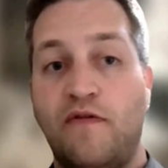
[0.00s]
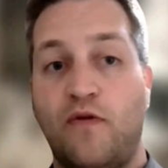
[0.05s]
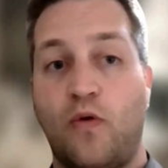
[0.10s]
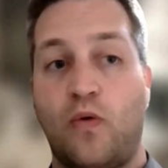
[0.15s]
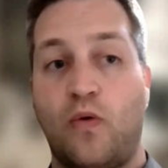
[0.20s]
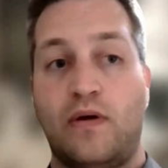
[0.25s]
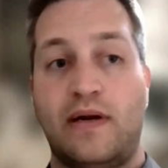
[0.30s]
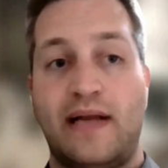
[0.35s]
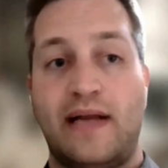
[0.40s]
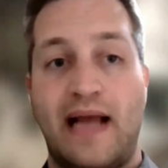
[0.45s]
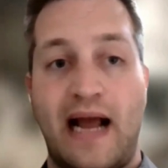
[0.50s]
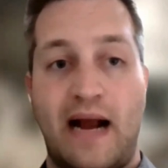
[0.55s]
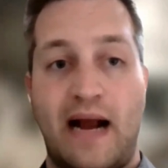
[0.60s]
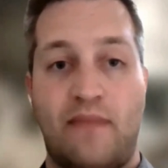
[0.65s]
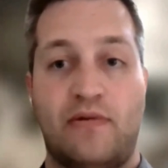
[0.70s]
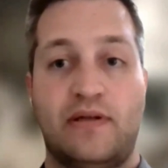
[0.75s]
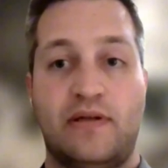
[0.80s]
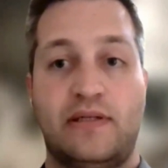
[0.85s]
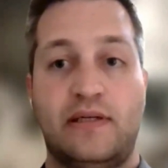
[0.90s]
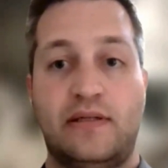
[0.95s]
fort
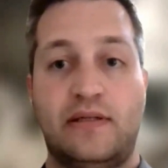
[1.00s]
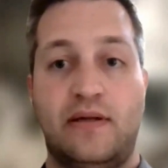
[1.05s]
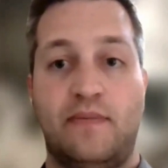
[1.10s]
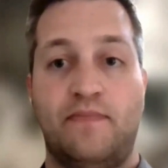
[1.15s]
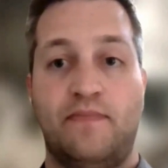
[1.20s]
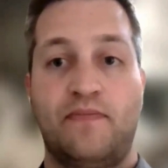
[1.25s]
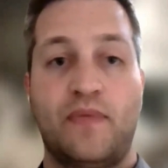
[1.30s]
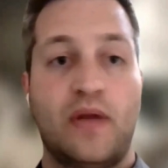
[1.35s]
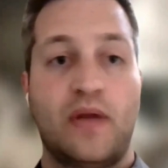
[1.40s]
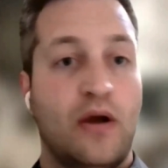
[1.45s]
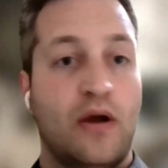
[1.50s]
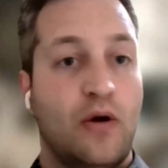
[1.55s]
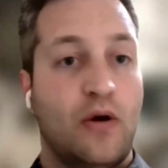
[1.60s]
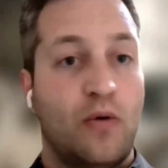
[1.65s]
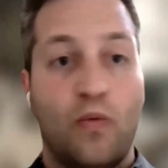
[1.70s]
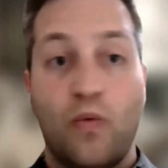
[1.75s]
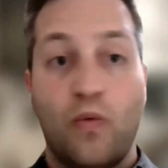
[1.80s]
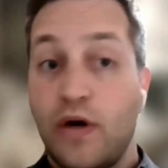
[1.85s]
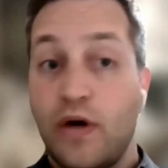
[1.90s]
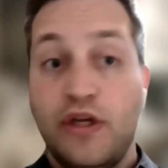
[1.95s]
camera system.
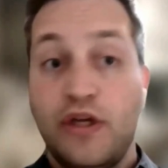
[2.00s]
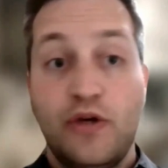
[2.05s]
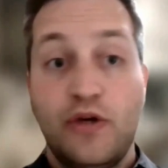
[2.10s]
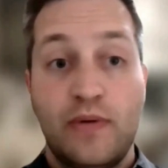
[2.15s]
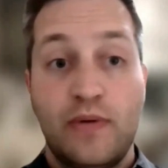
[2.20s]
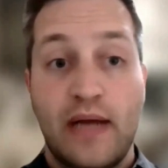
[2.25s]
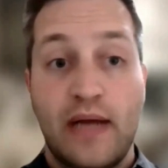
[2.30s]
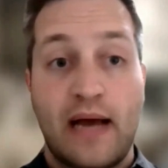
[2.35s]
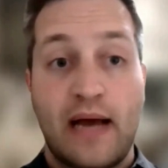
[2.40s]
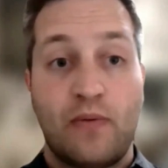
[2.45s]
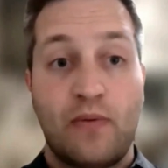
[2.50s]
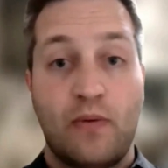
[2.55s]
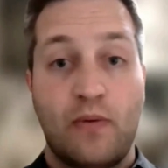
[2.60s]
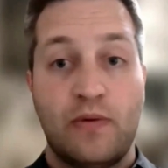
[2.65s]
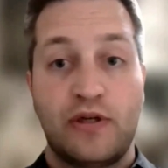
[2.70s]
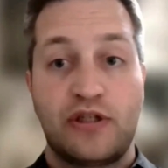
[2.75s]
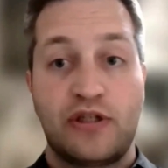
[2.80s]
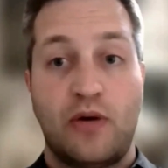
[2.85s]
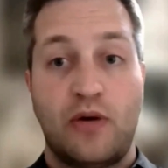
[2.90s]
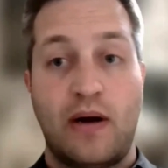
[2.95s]
What do you get when
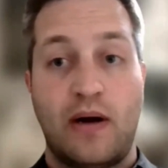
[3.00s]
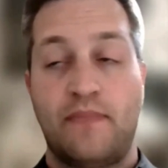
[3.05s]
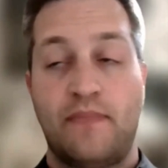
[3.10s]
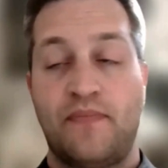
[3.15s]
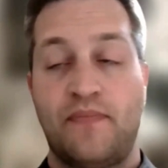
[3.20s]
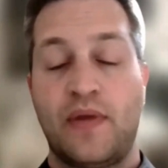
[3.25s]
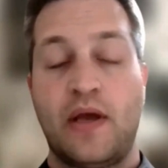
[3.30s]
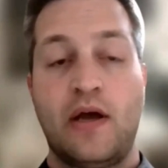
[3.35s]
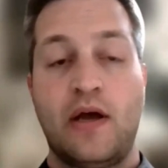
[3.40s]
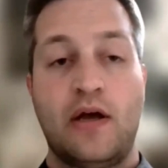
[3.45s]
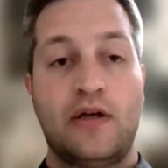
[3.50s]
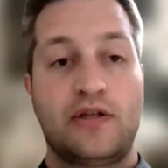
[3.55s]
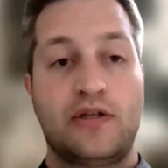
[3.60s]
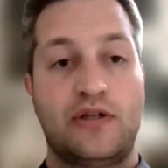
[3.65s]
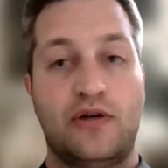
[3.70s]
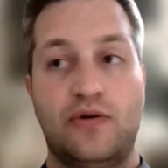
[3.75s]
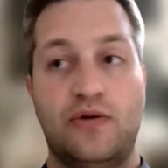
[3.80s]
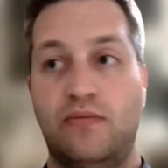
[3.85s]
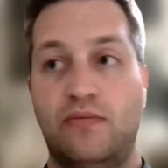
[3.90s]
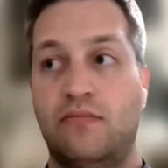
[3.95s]
we show up?
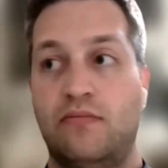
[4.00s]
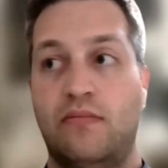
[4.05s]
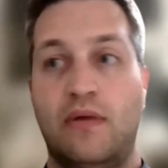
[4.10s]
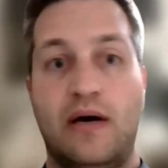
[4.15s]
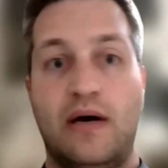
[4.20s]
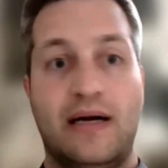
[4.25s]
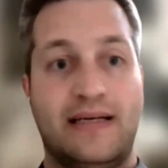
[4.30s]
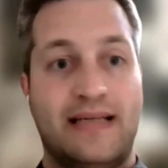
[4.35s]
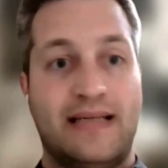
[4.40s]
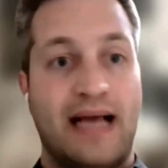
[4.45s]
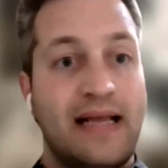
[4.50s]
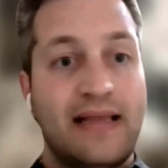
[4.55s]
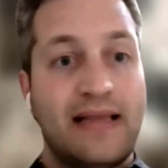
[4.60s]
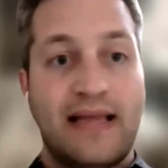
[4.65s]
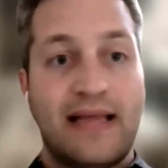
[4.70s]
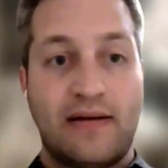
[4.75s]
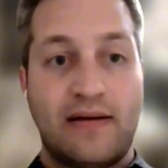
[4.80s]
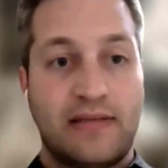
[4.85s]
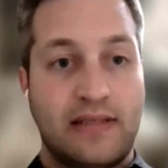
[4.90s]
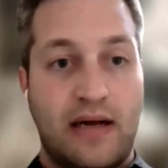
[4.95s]
So a
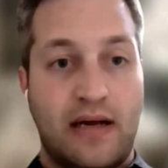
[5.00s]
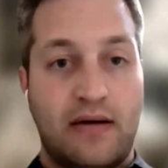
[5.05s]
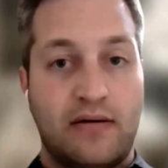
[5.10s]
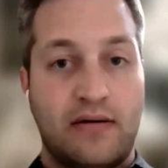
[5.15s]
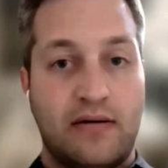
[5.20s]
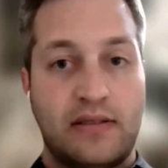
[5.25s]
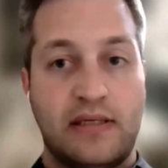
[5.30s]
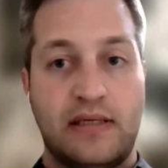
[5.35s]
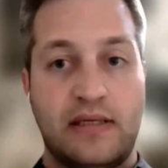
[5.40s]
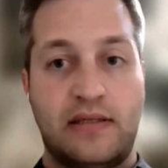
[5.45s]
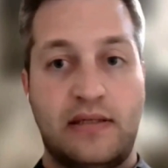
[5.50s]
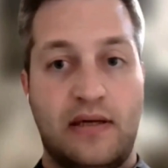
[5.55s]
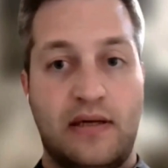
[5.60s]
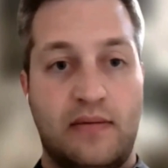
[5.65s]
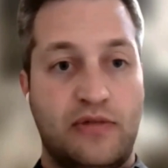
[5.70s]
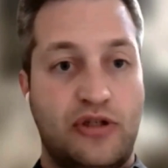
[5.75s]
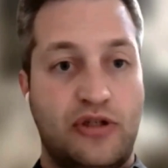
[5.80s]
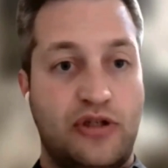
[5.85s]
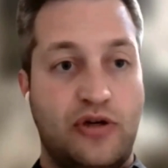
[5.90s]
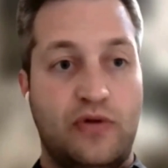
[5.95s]
$10,000
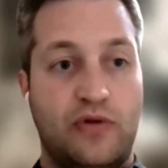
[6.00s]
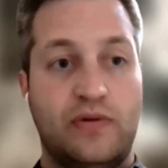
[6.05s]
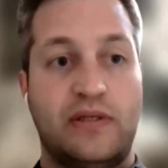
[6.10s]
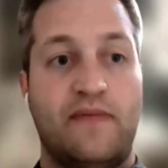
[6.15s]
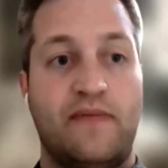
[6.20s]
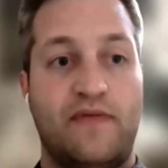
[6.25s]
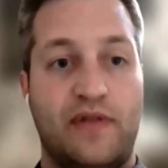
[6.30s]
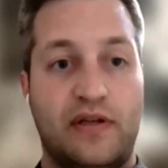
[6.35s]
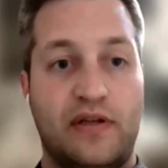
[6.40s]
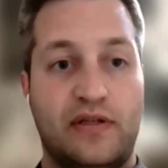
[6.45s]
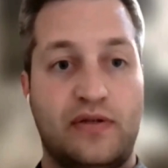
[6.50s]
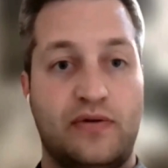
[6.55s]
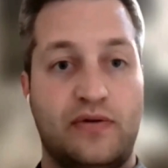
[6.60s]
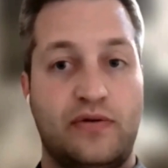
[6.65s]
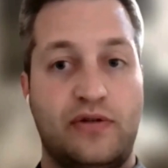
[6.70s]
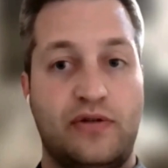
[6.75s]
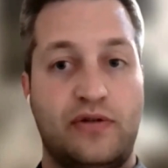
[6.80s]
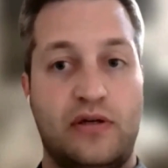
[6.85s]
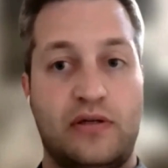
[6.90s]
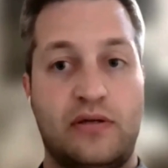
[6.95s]
system shows up for the
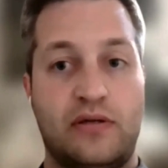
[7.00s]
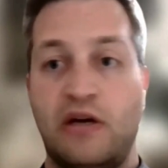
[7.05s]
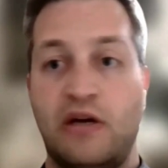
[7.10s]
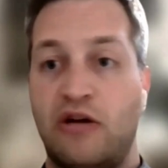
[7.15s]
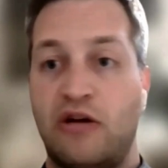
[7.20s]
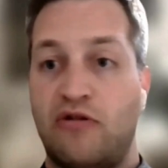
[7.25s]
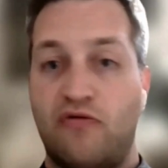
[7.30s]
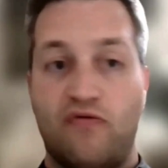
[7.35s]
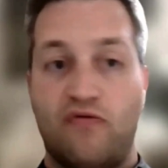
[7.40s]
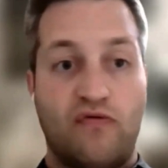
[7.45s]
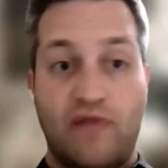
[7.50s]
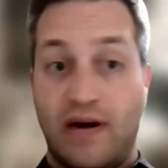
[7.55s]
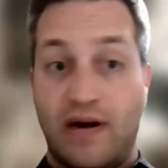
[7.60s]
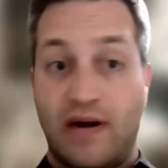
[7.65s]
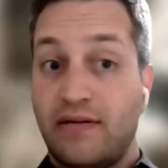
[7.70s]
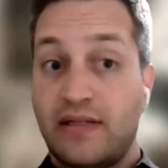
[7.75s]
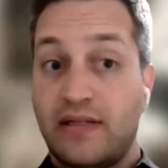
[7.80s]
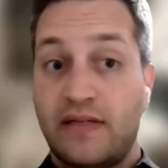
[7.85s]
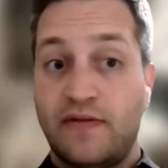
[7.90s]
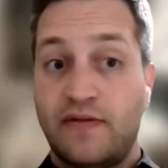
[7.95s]
soldiers,
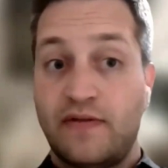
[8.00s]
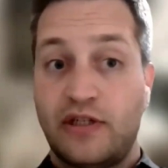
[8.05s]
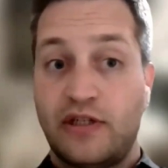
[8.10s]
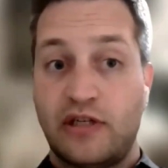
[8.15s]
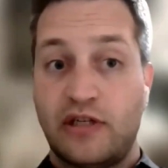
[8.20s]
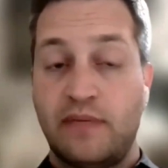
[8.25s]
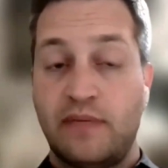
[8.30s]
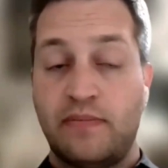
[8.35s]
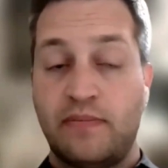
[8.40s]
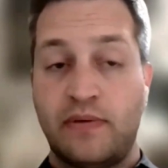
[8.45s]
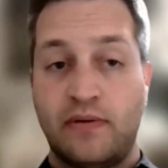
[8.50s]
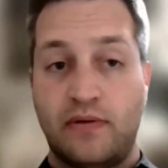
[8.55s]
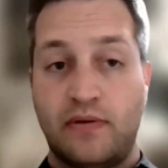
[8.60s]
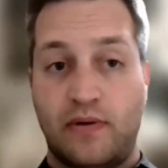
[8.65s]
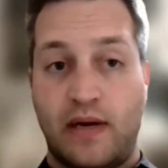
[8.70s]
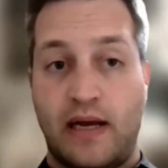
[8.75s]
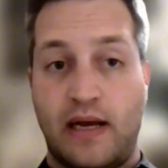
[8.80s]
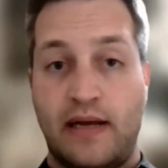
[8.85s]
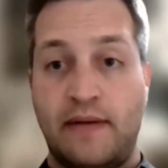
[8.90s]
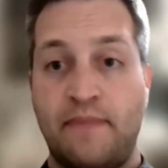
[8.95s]
relatively cheap,
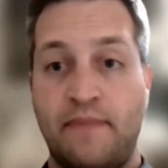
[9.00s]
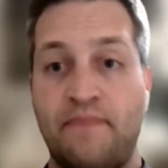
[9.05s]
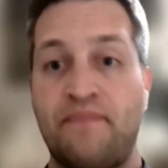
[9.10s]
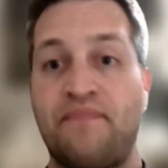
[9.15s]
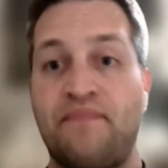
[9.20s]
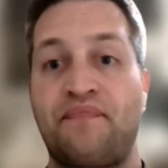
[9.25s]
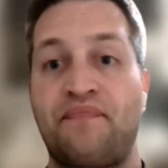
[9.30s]
okay?